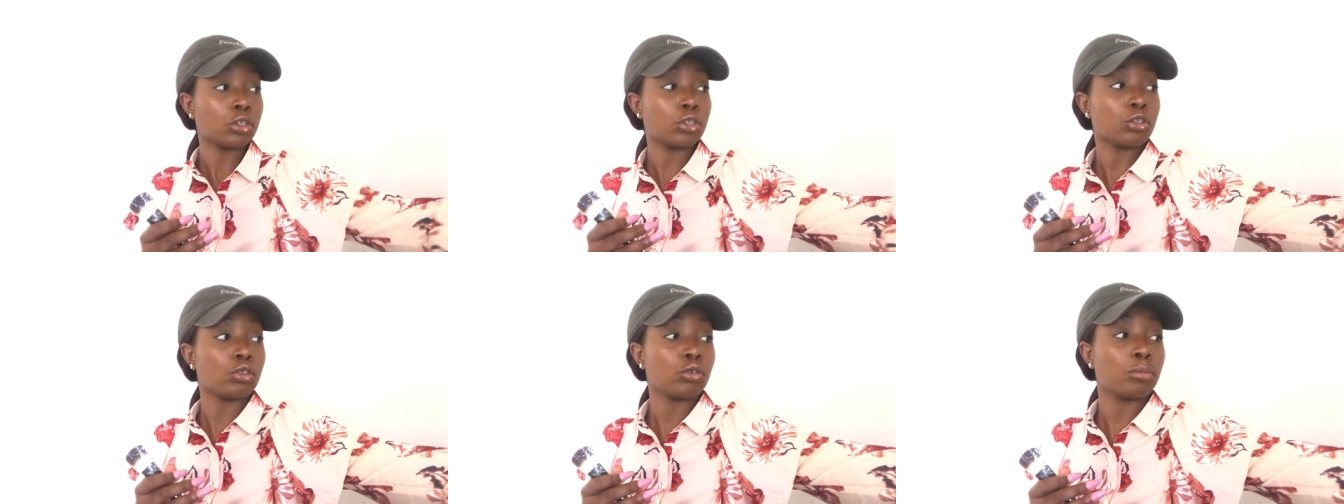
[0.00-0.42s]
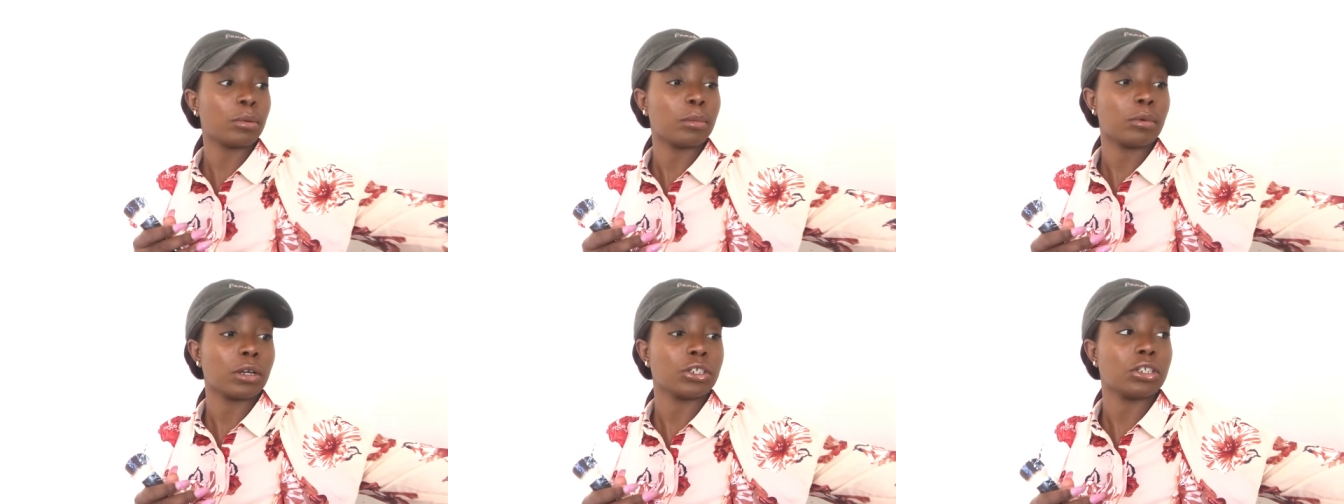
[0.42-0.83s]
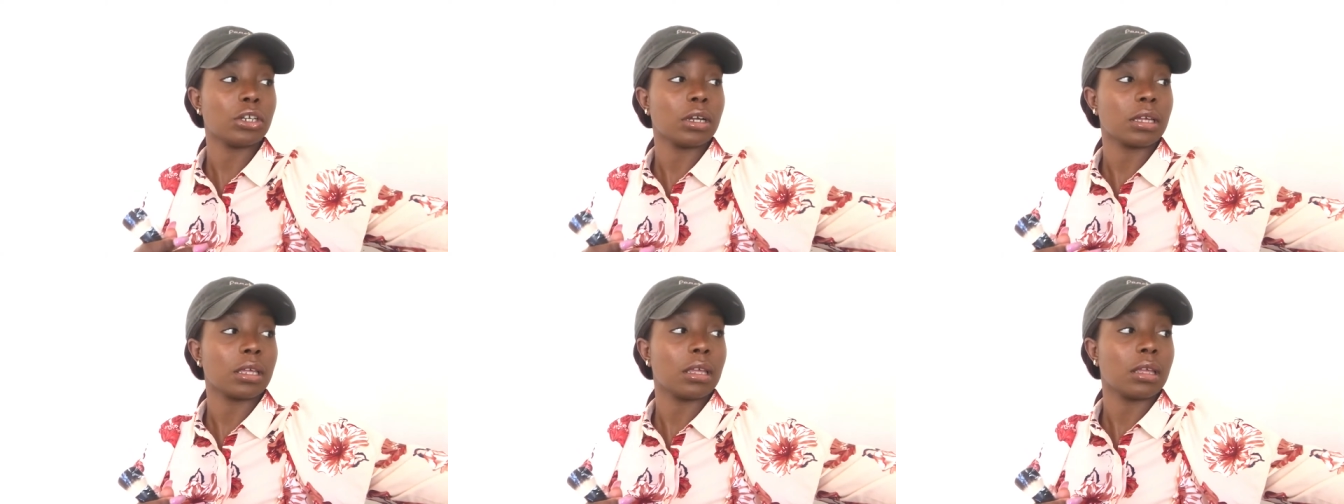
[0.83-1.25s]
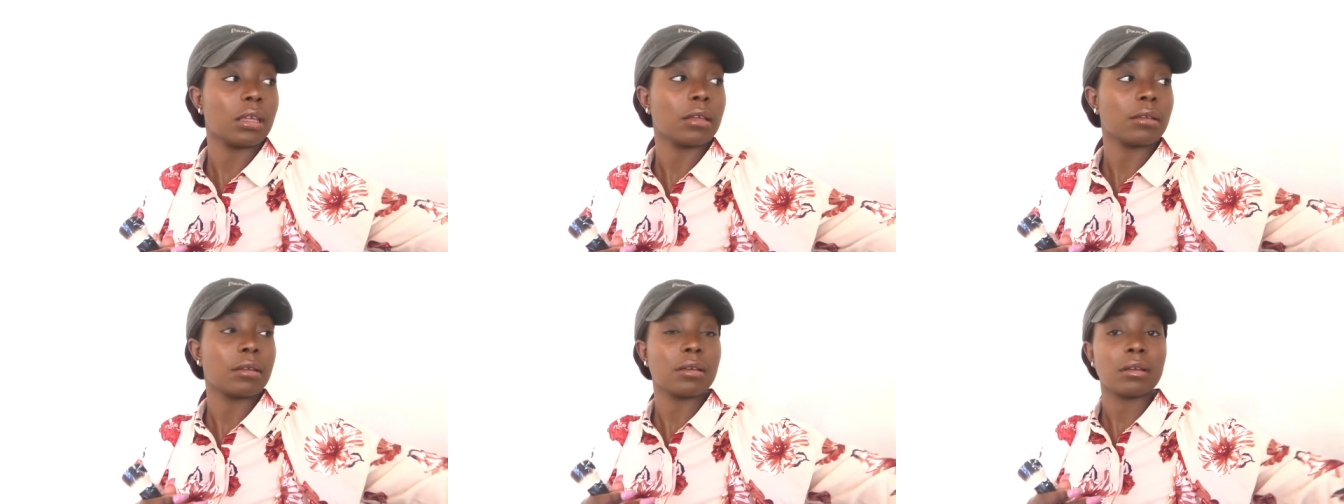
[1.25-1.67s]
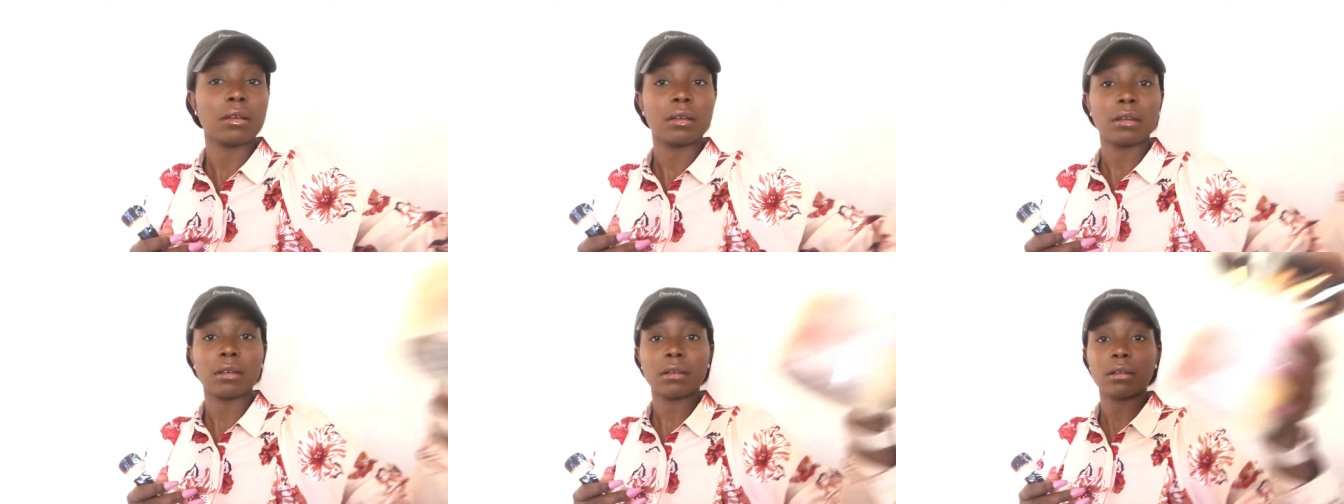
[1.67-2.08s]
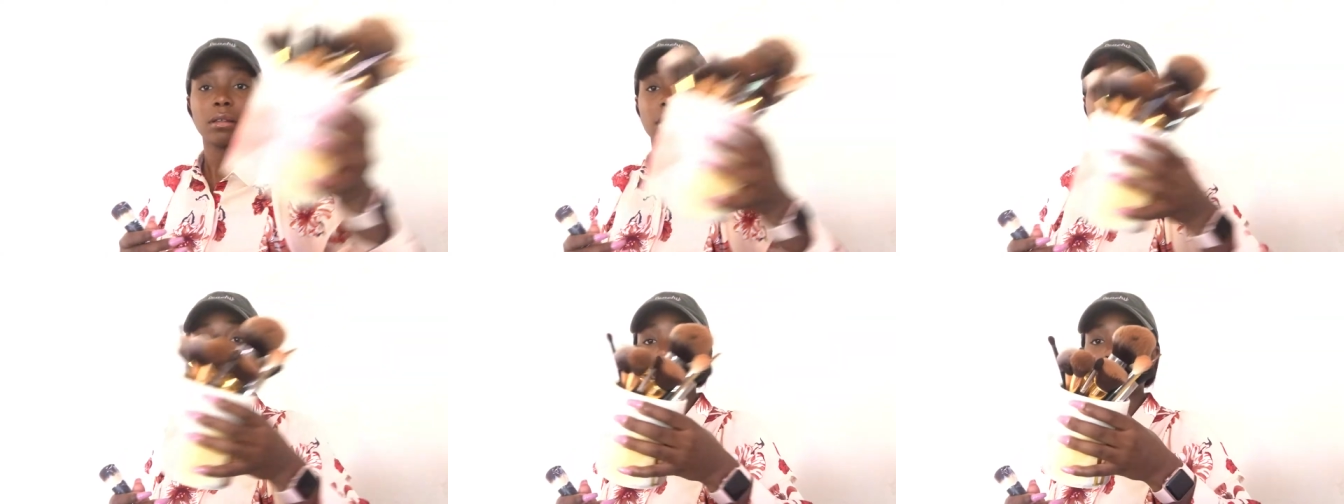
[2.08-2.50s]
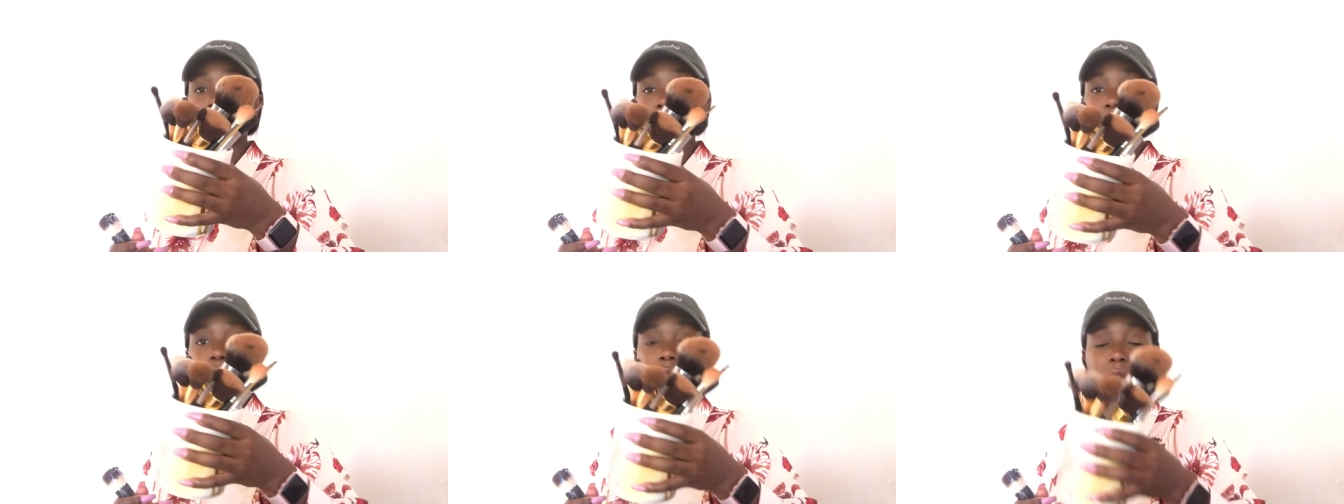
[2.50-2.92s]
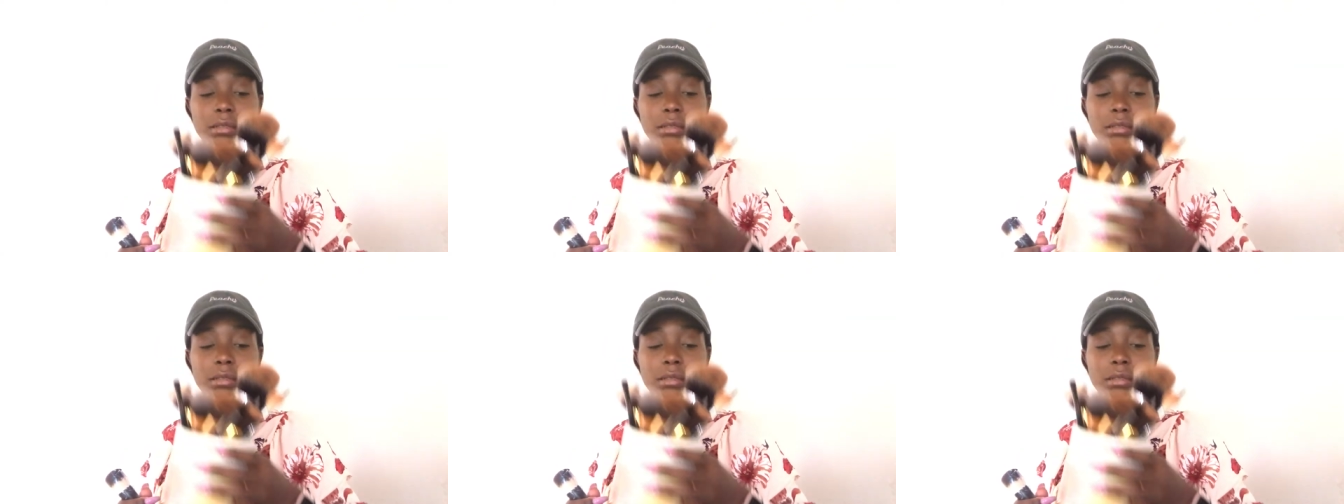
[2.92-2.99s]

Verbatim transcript: super brush junkie. Look at this.